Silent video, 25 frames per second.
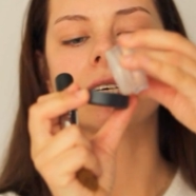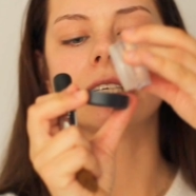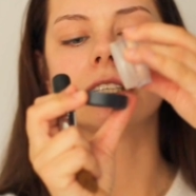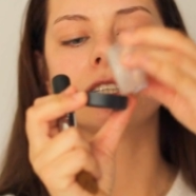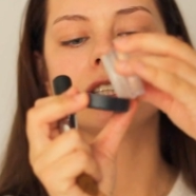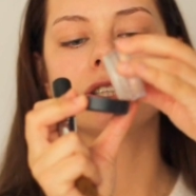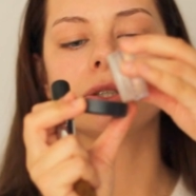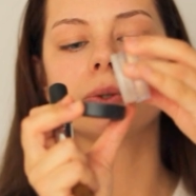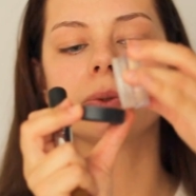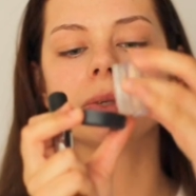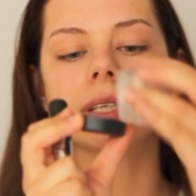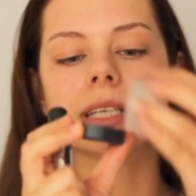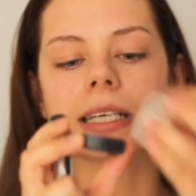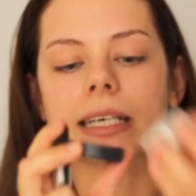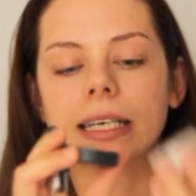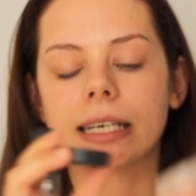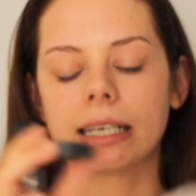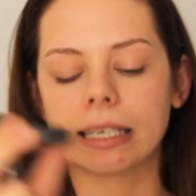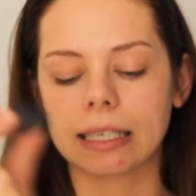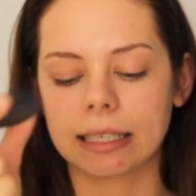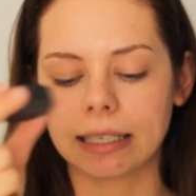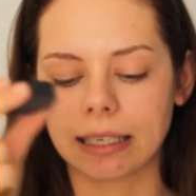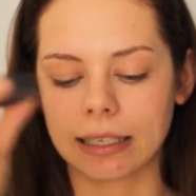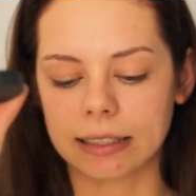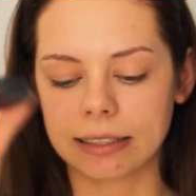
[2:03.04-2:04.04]
into
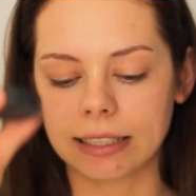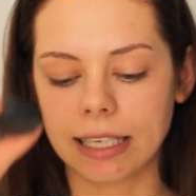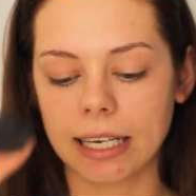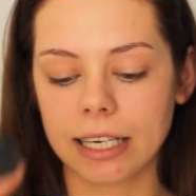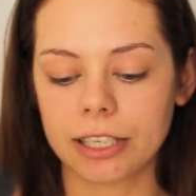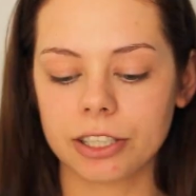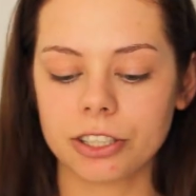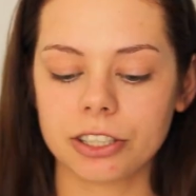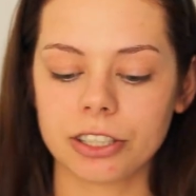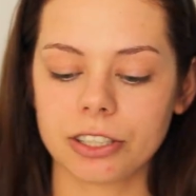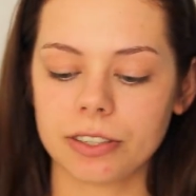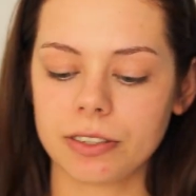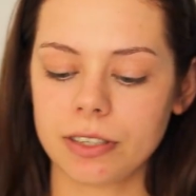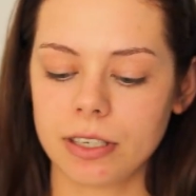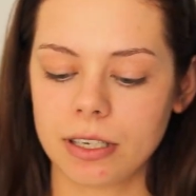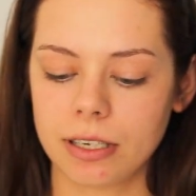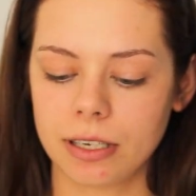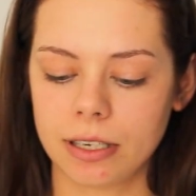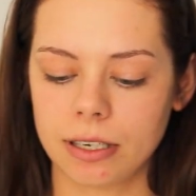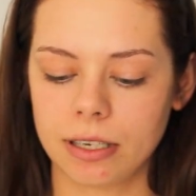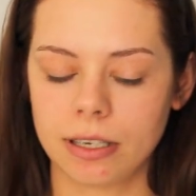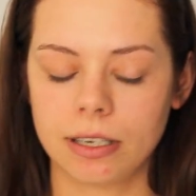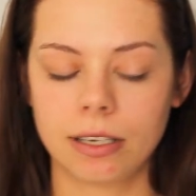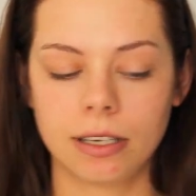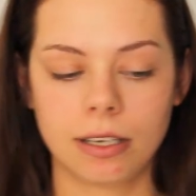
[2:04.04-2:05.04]
the container,
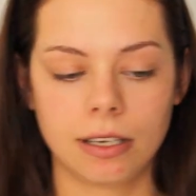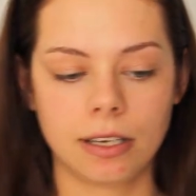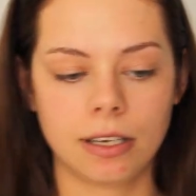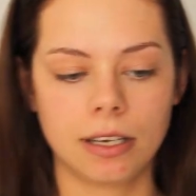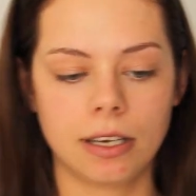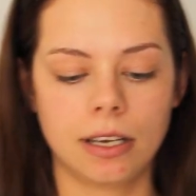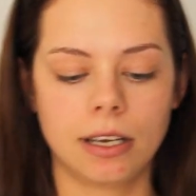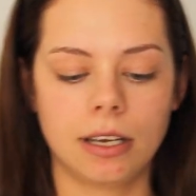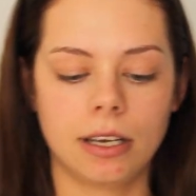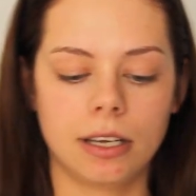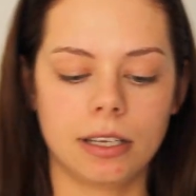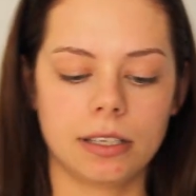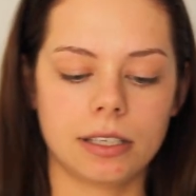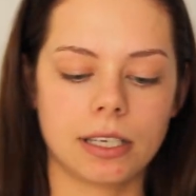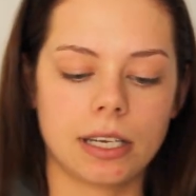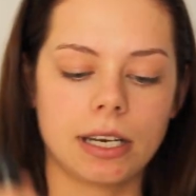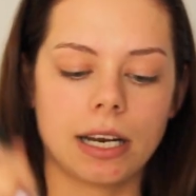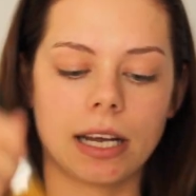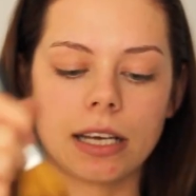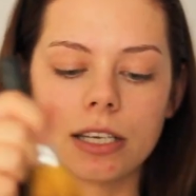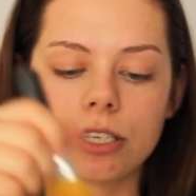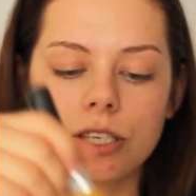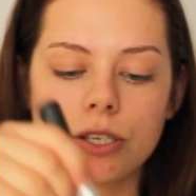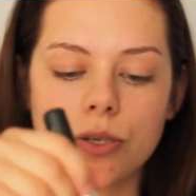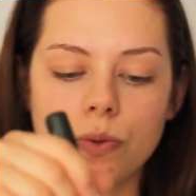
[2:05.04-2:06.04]
then
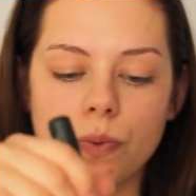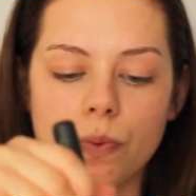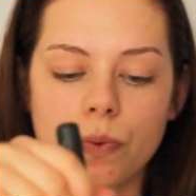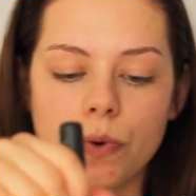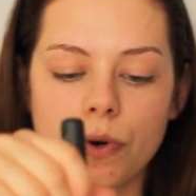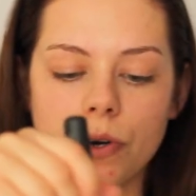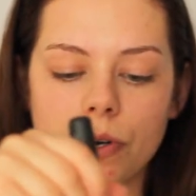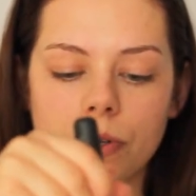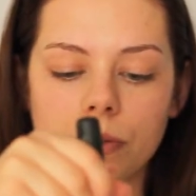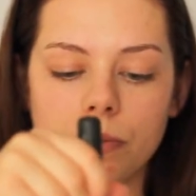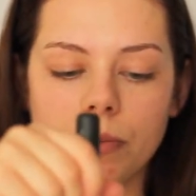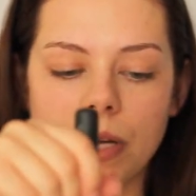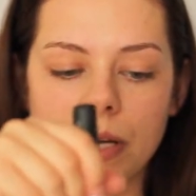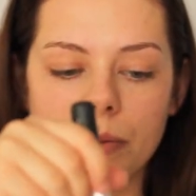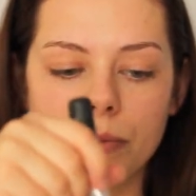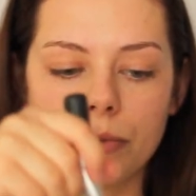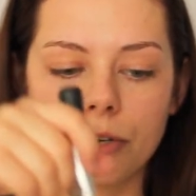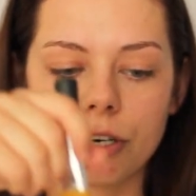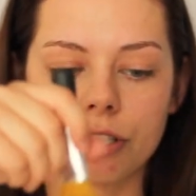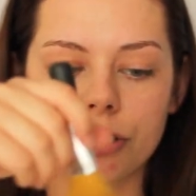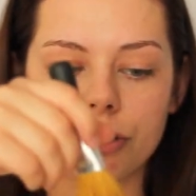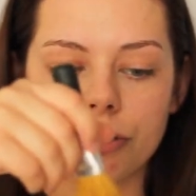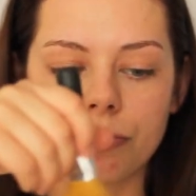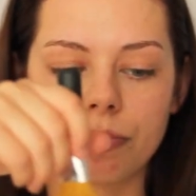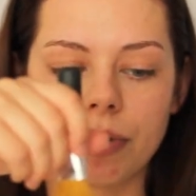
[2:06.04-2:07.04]
I swirl my
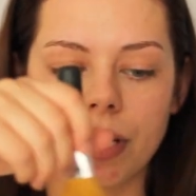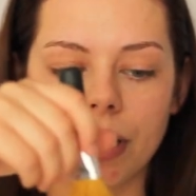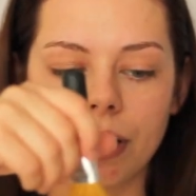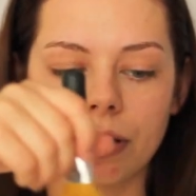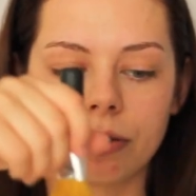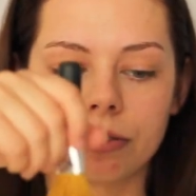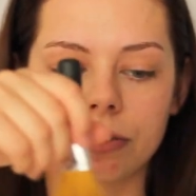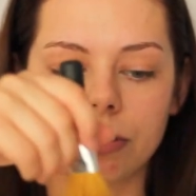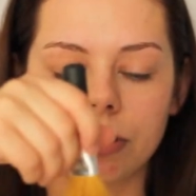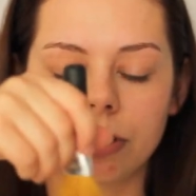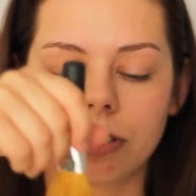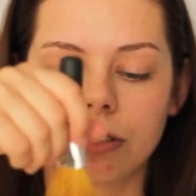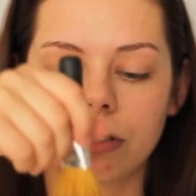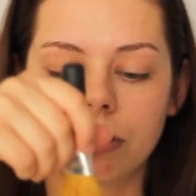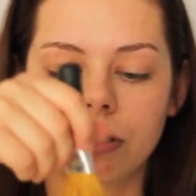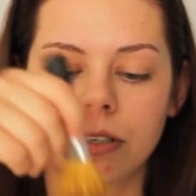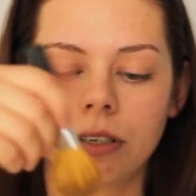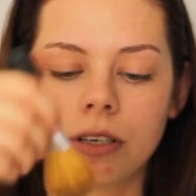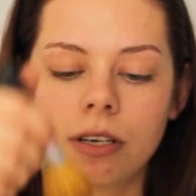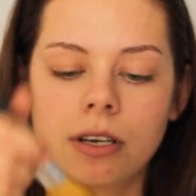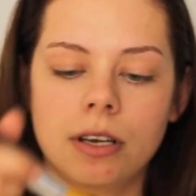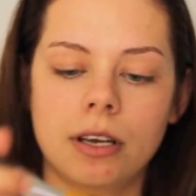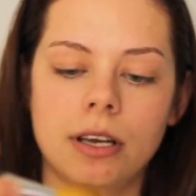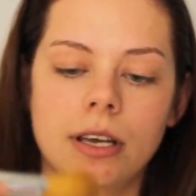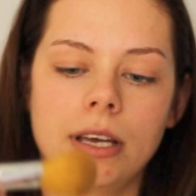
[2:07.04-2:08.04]
brush around
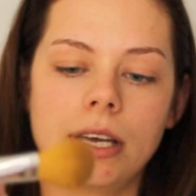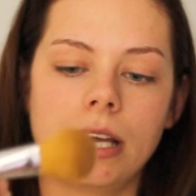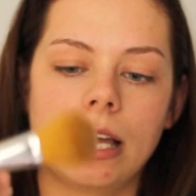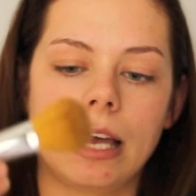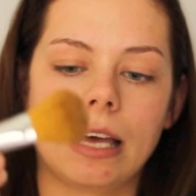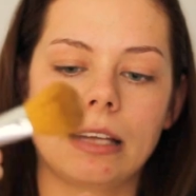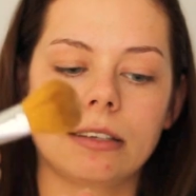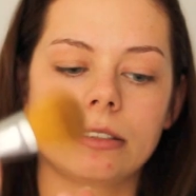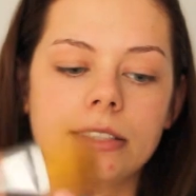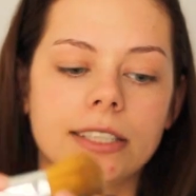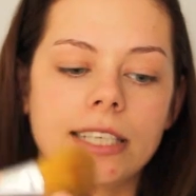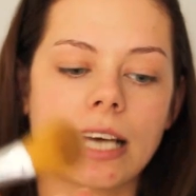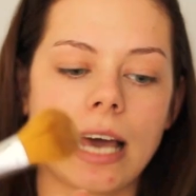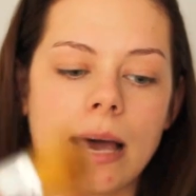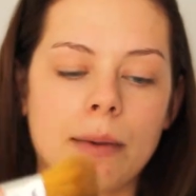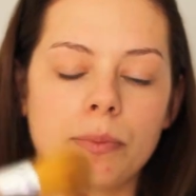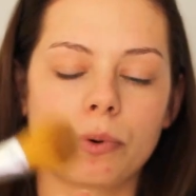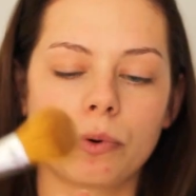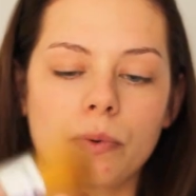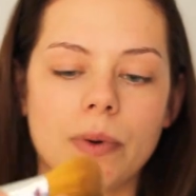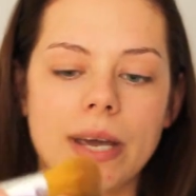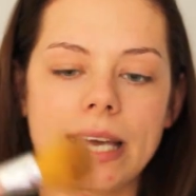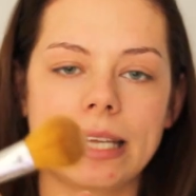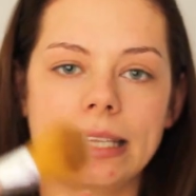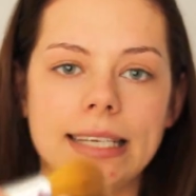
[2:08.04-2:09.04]
and tap
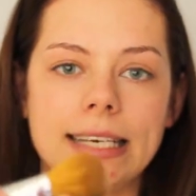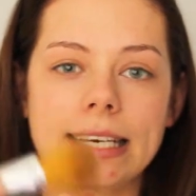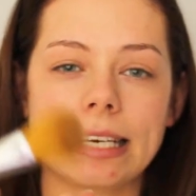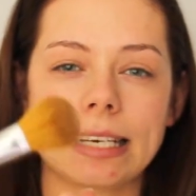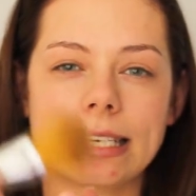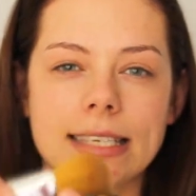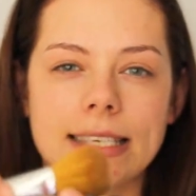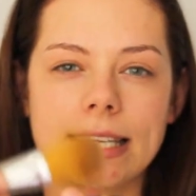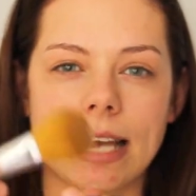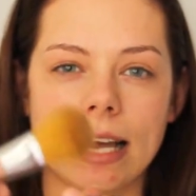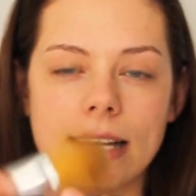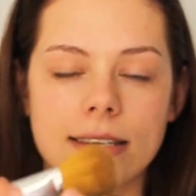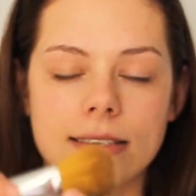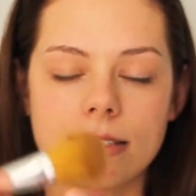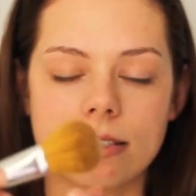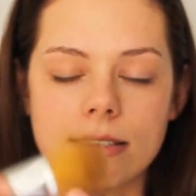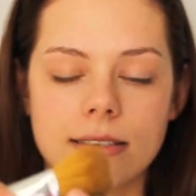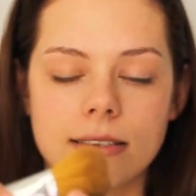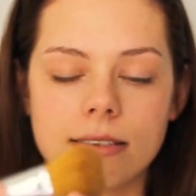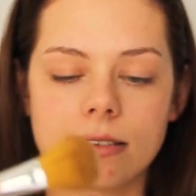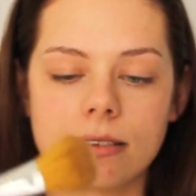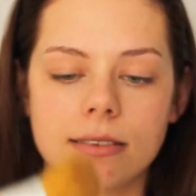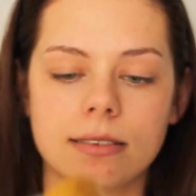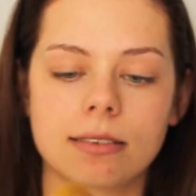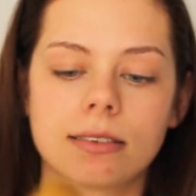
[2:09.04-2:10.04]
away the
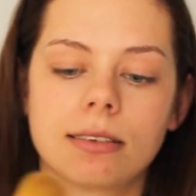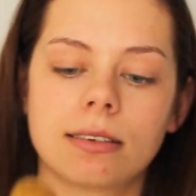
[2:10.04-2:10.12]
excess,